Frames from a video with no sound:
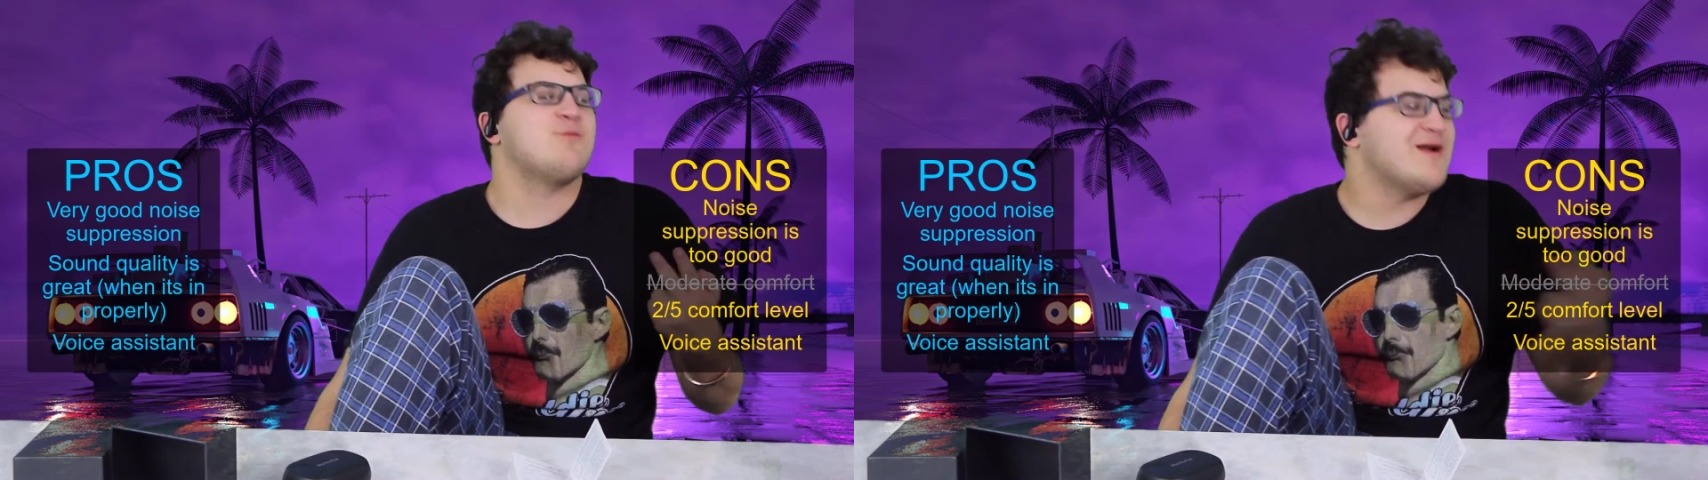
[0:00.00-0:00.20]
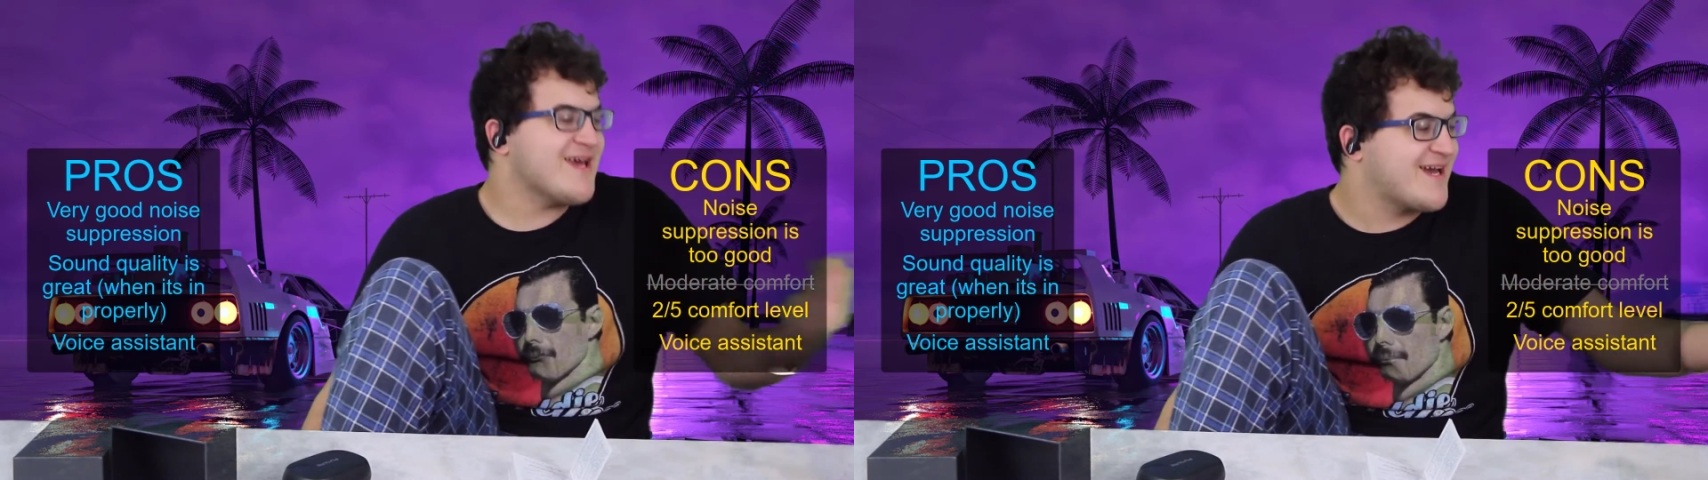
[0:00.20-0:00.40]
you
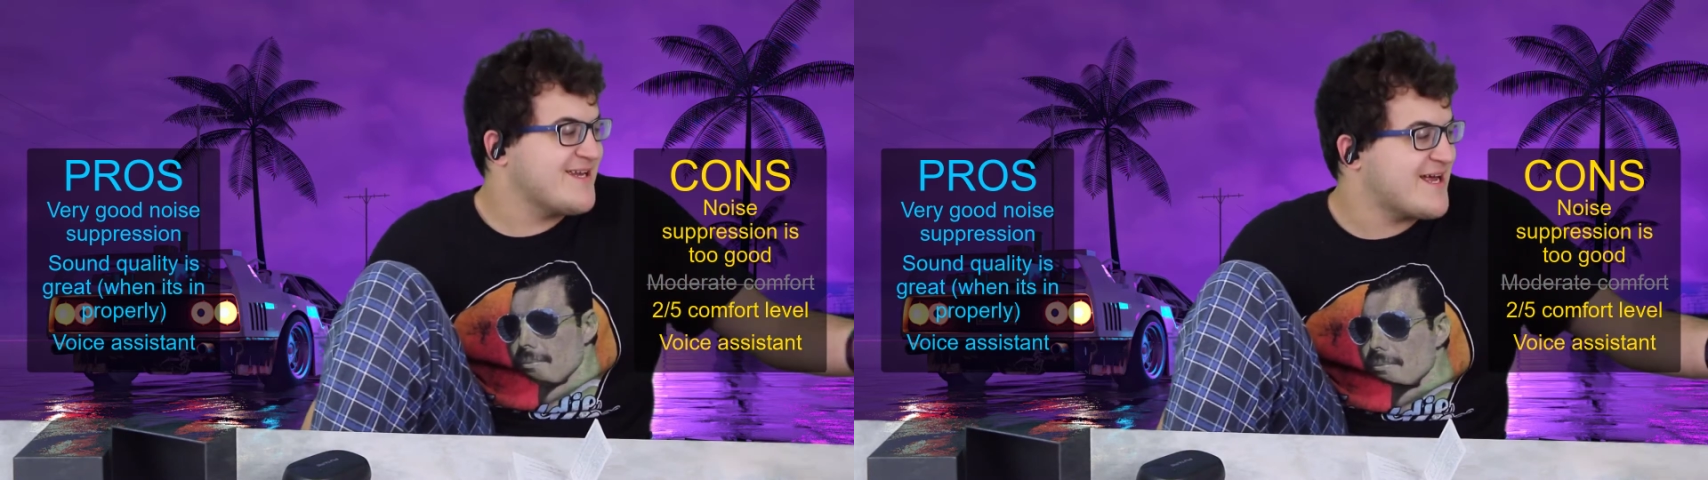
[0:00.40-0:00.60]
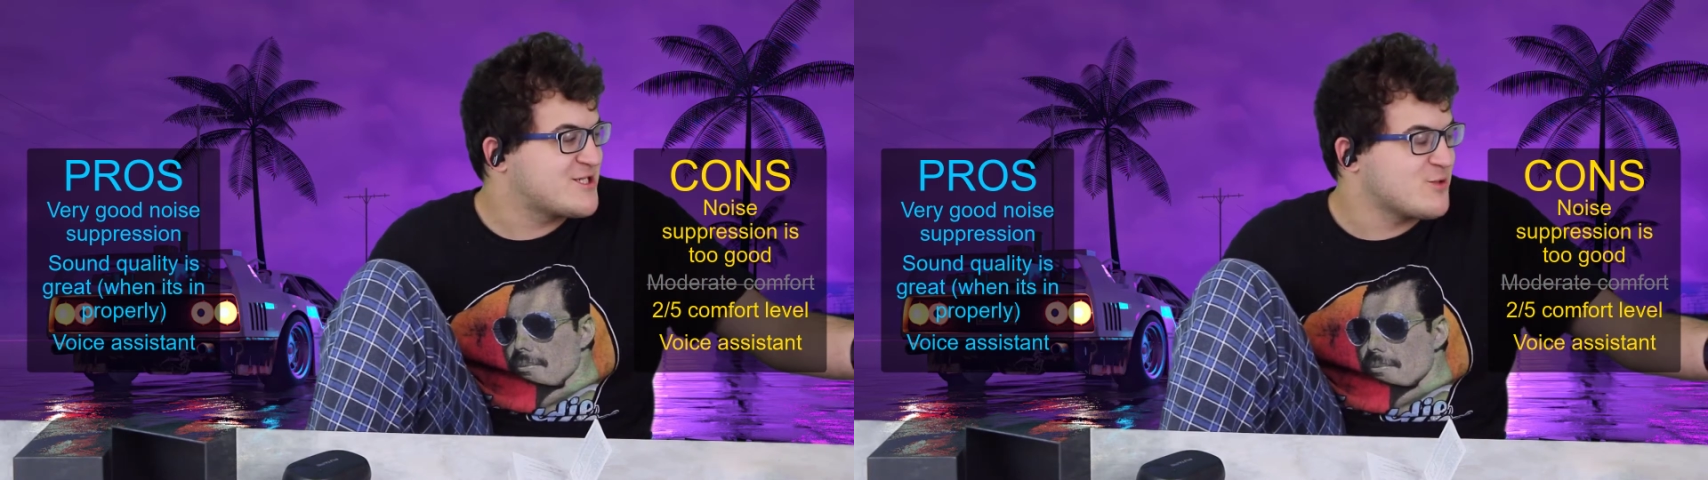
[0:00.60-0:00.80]
wanna
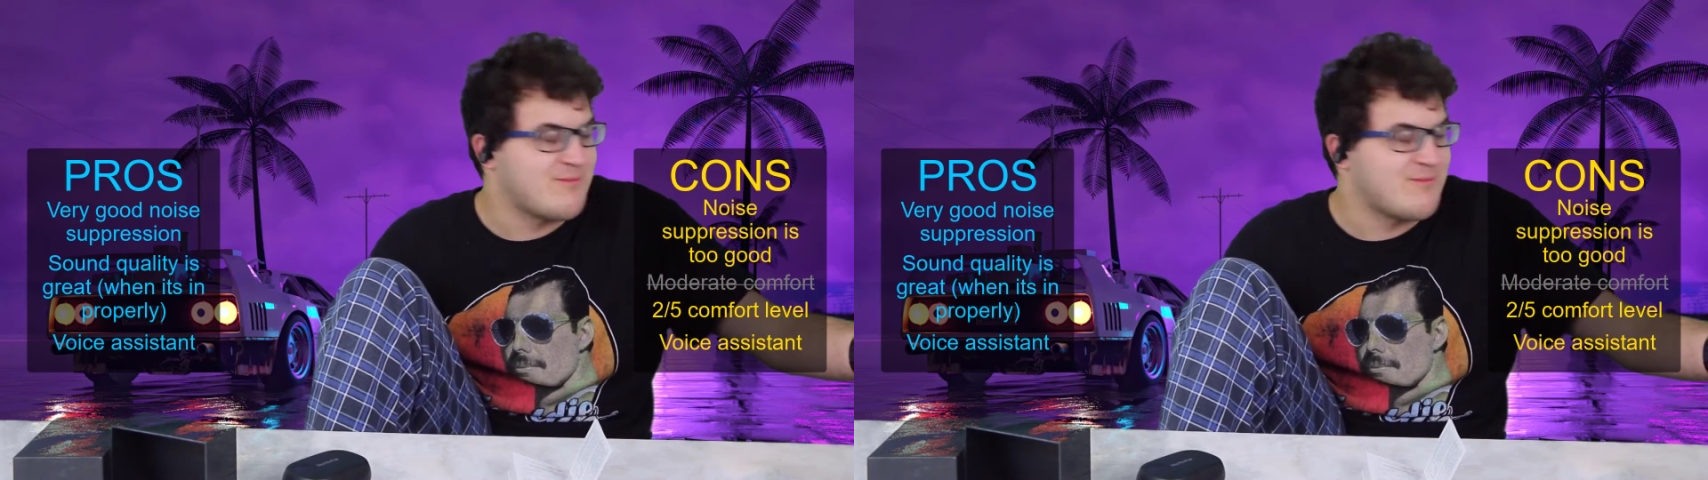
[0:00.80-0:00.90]
connect your